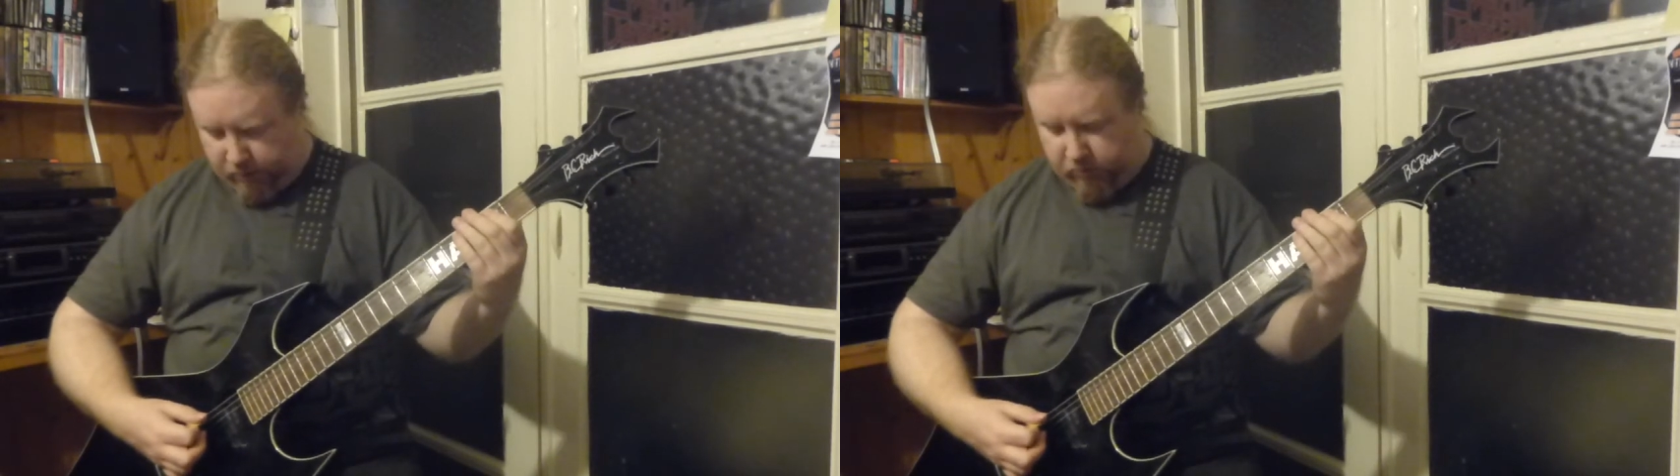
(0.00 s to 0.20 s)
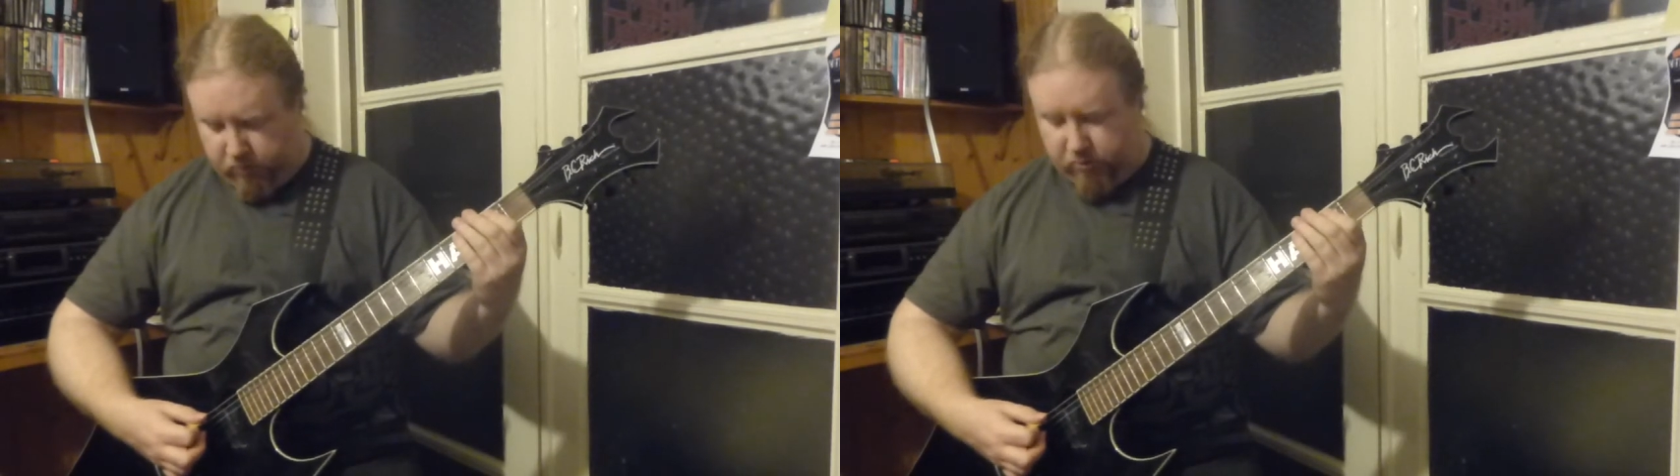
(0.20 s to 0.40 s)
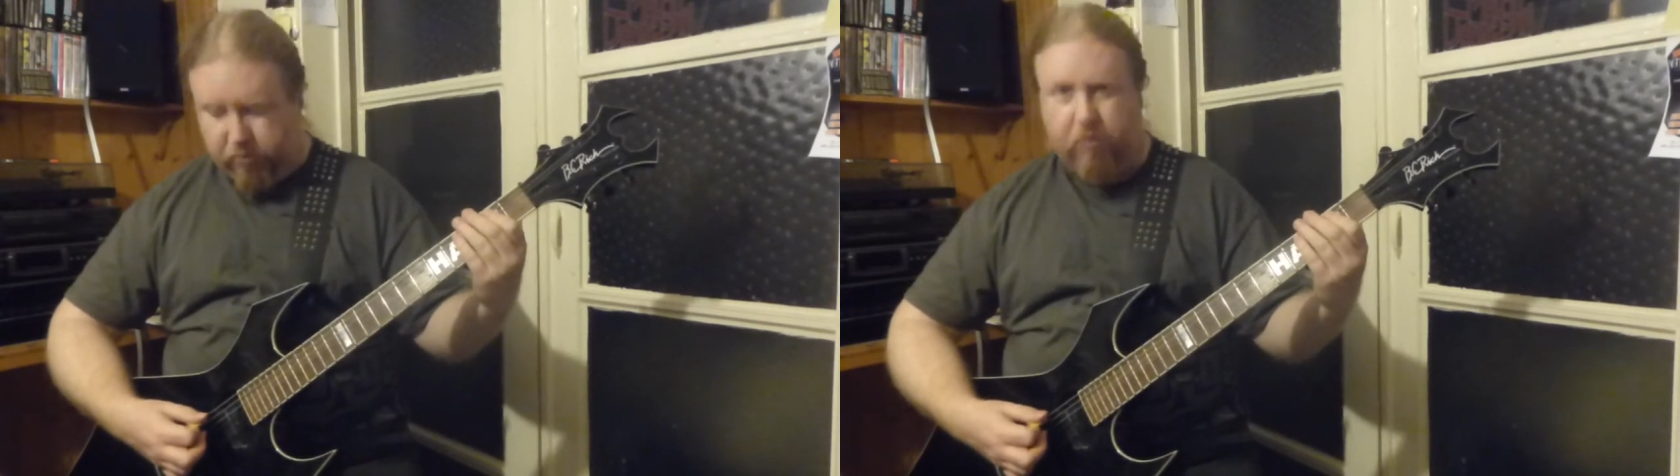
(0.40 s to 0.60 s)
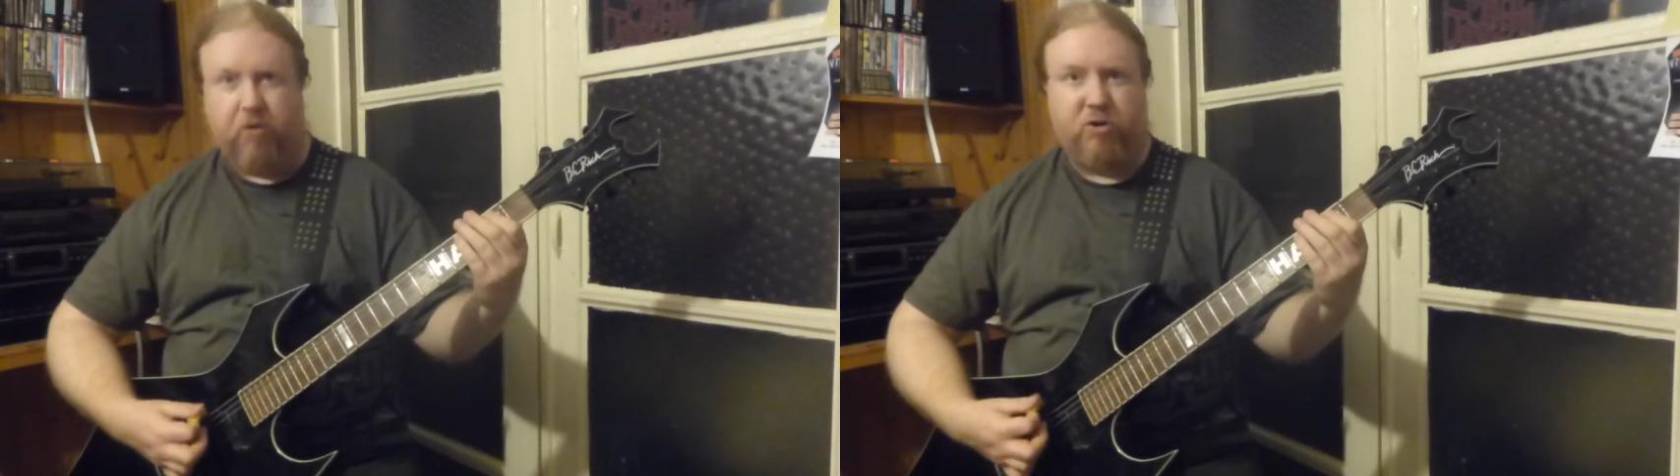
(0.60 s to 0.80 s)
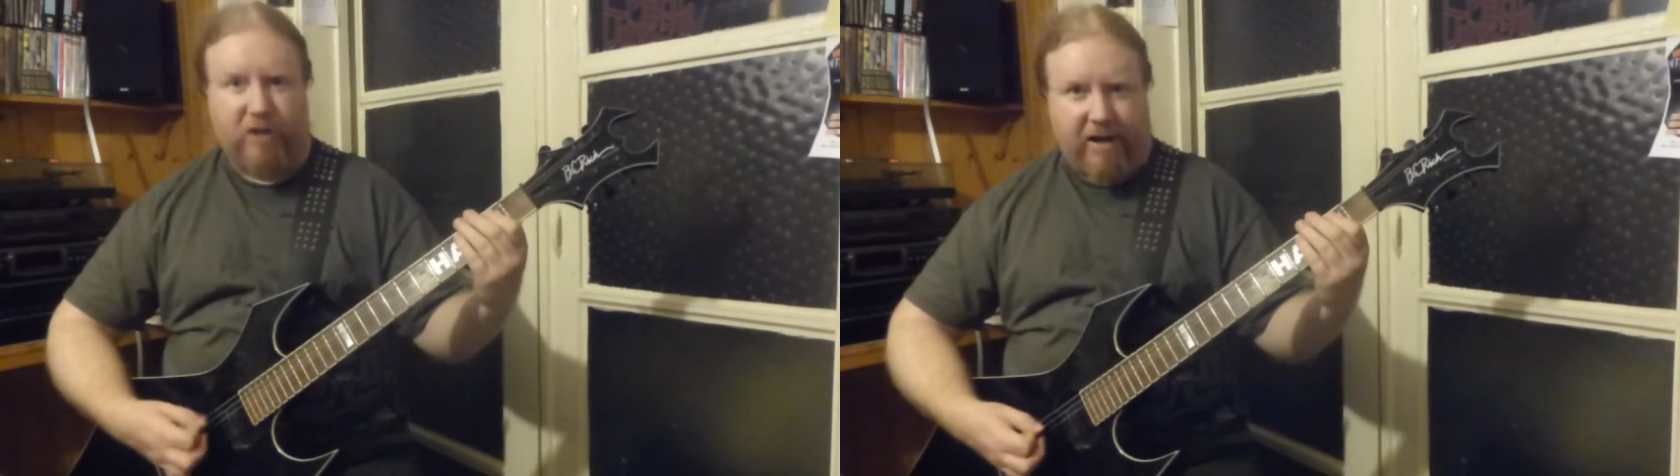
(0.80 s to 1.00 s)
you can do a
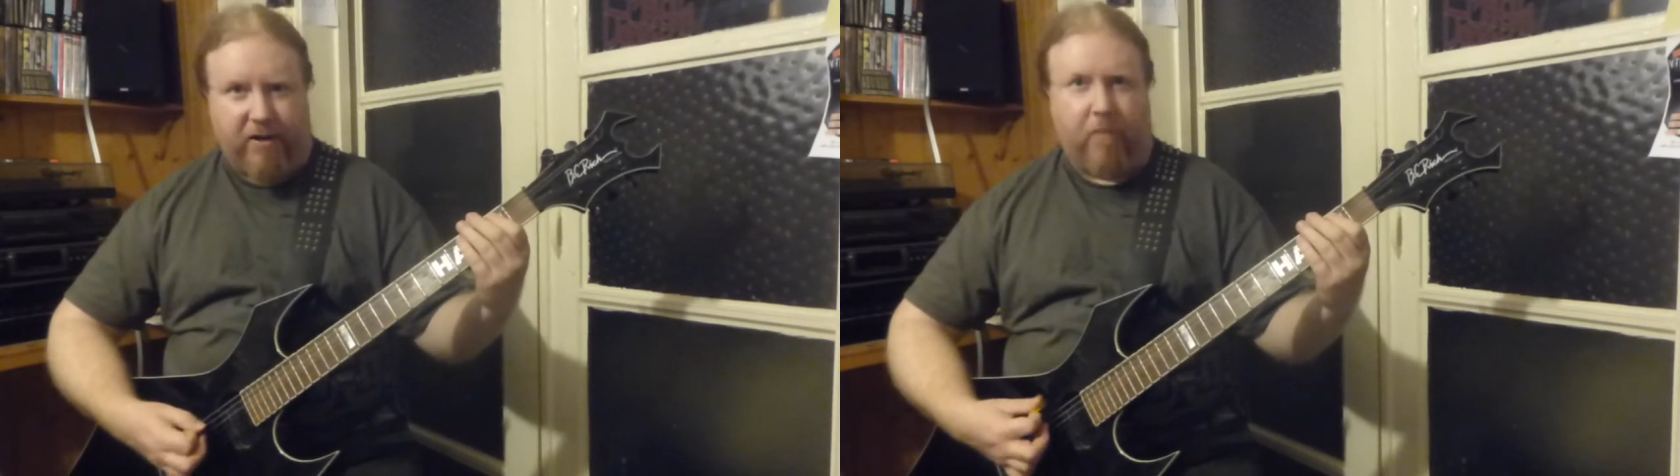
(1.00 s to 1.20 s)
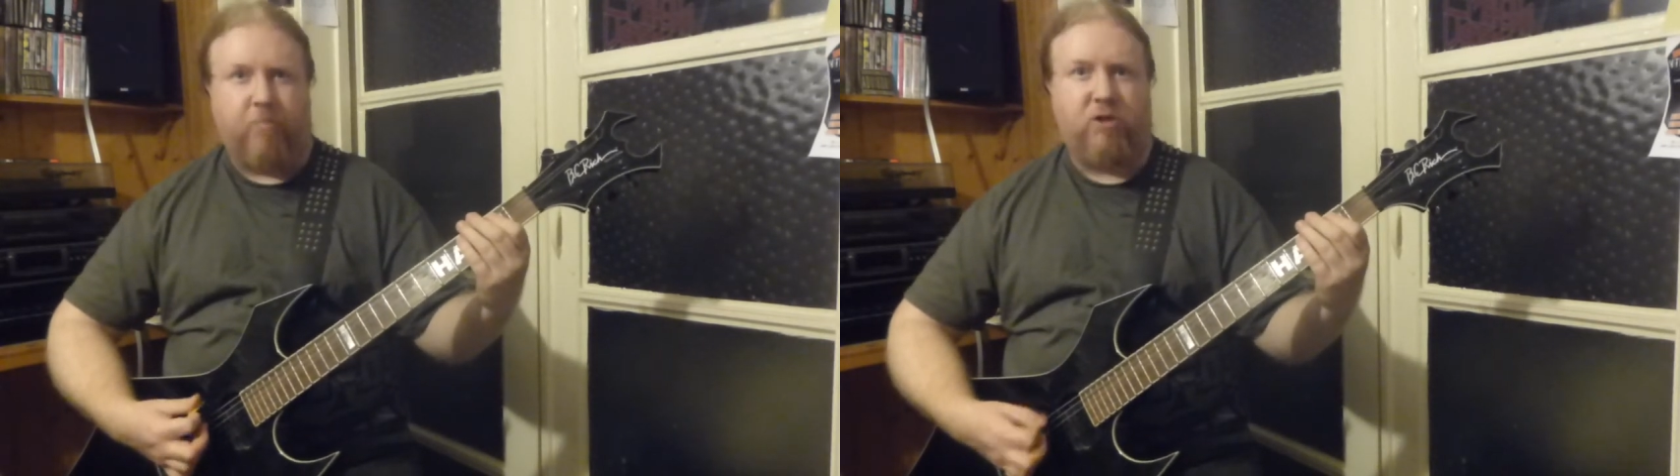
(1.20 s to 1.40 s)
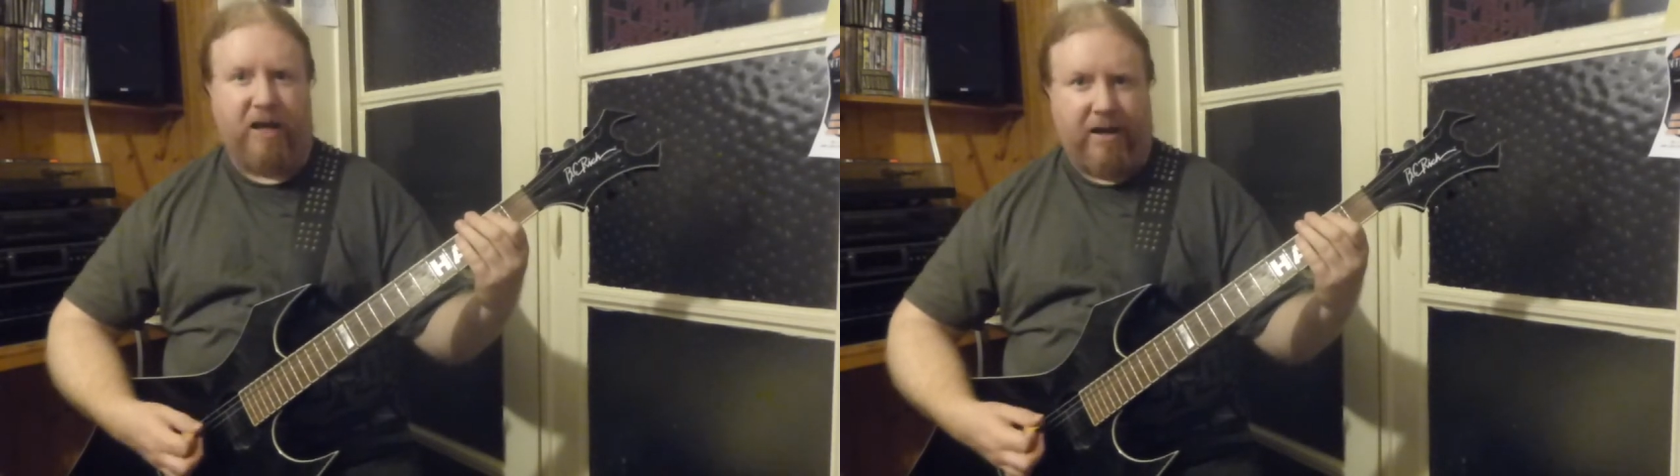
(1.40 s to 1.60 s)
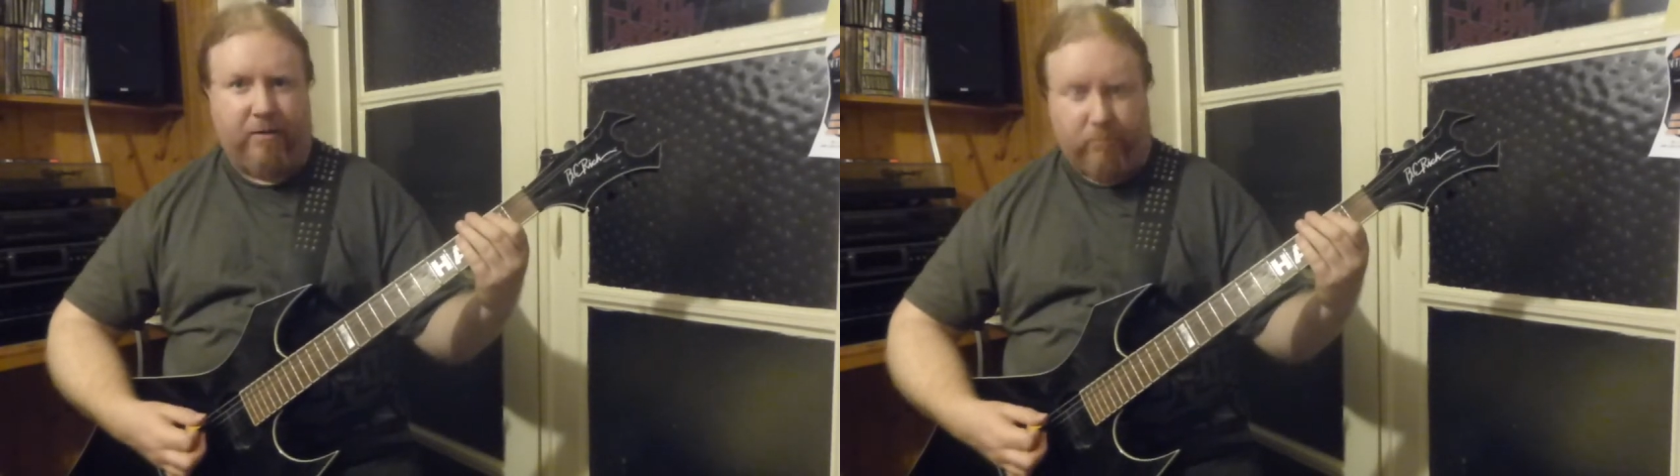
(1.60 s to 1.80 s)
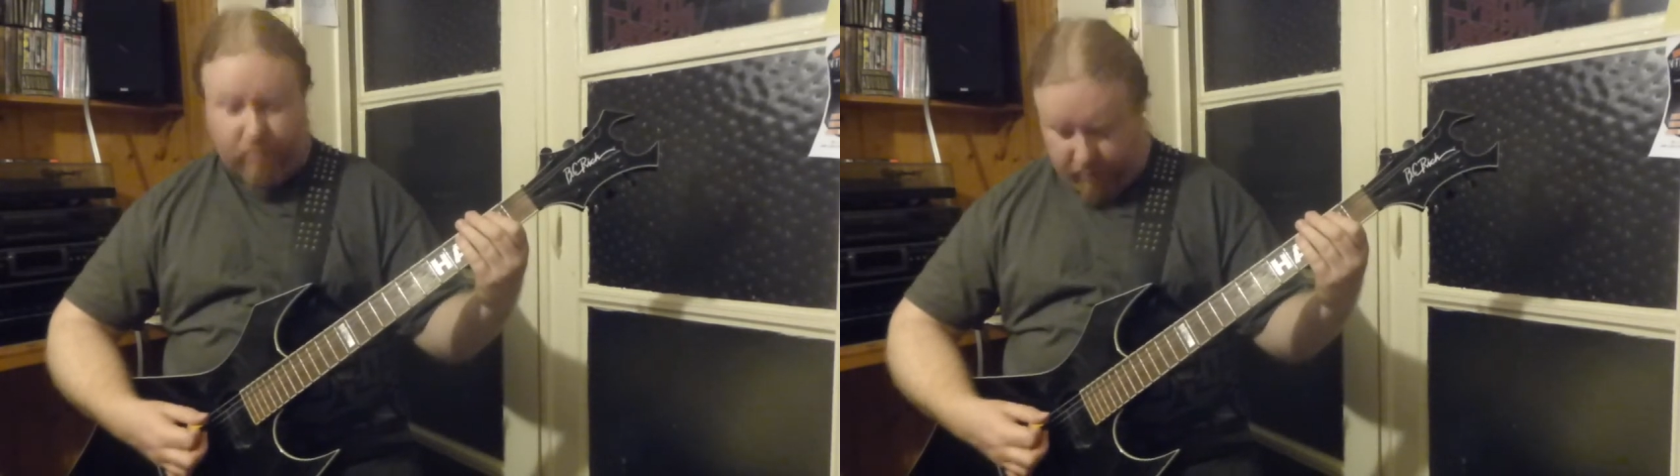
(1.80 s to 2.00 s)
down up
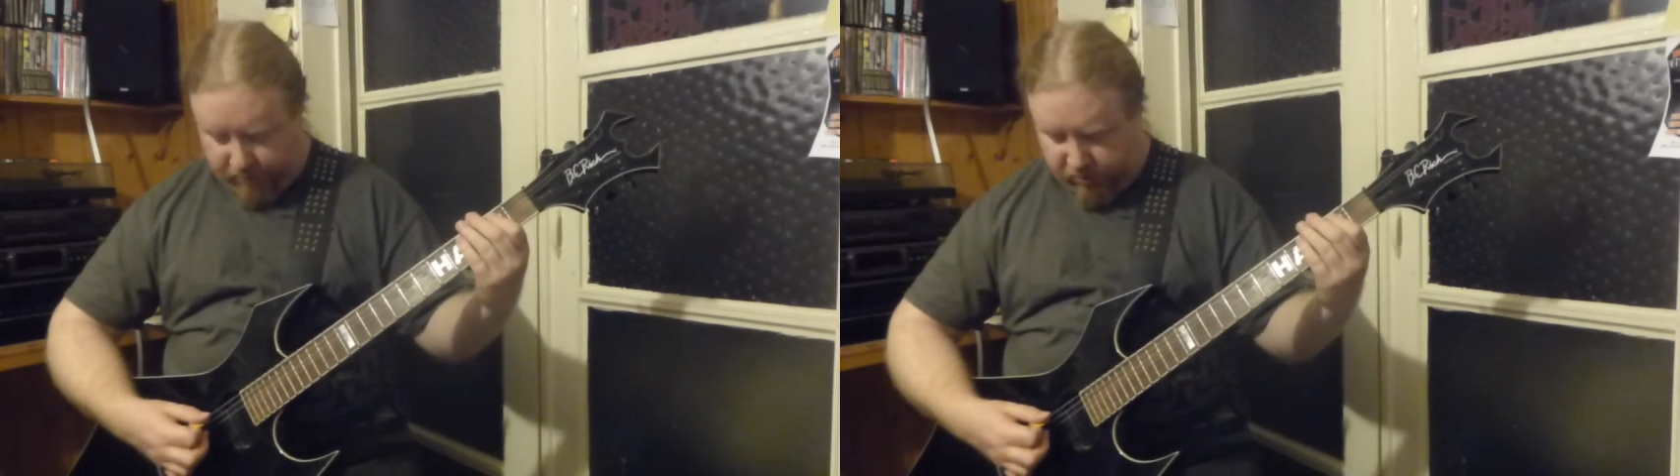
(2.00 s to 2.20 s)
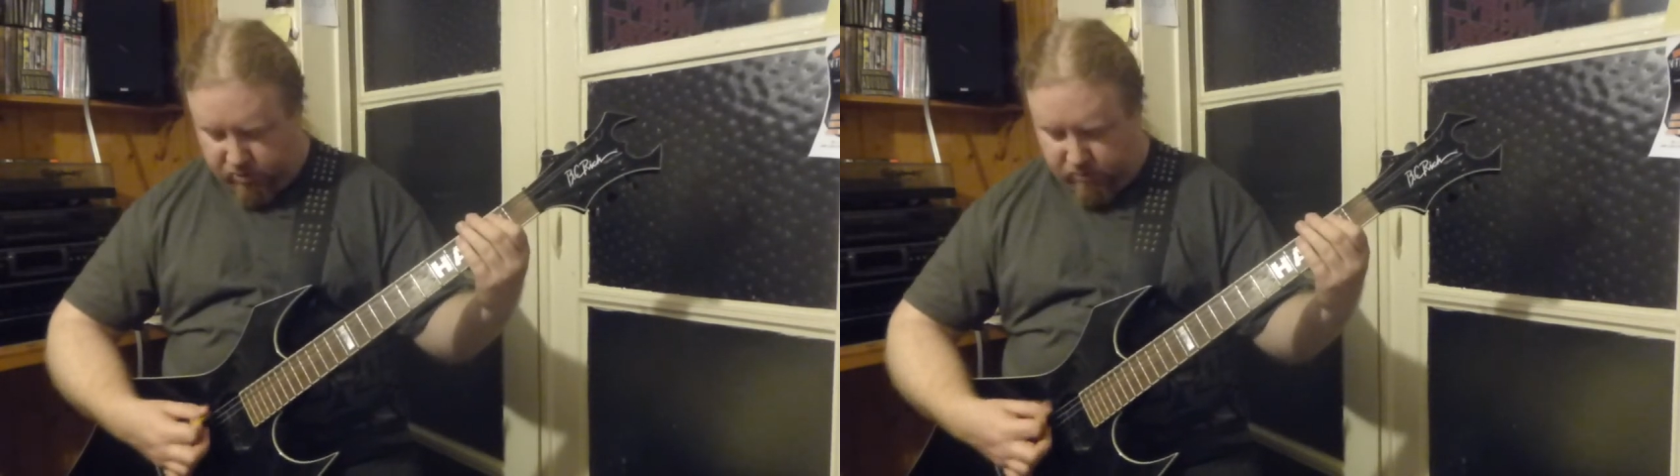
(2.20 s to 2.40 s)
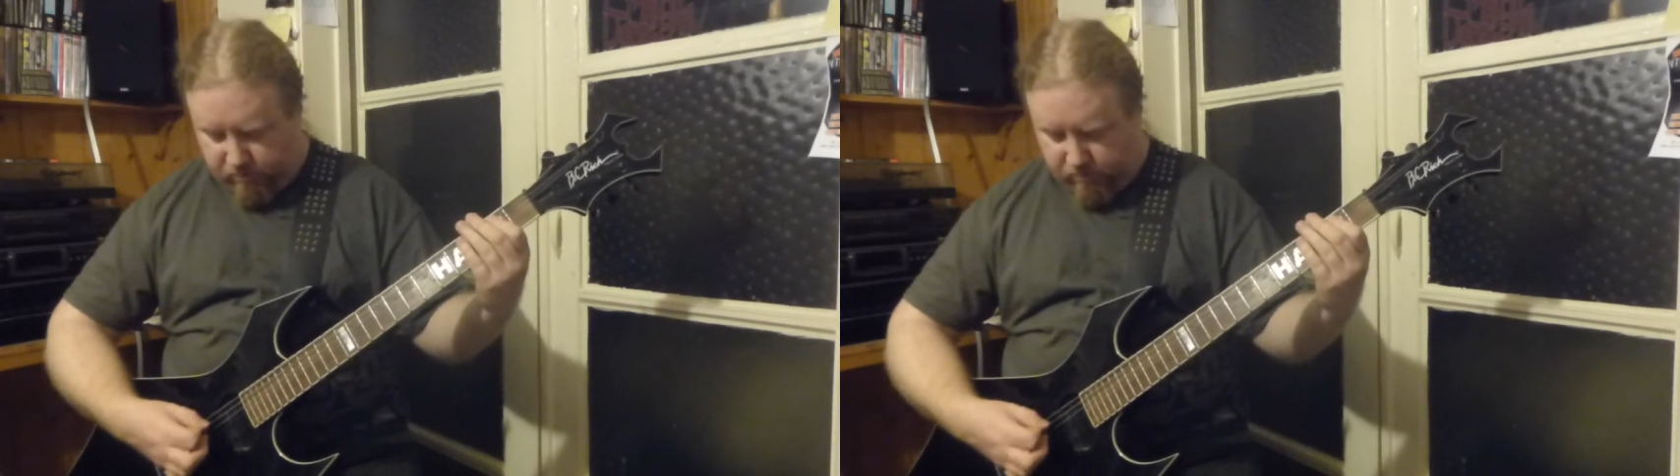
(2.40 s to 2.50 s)
down like this.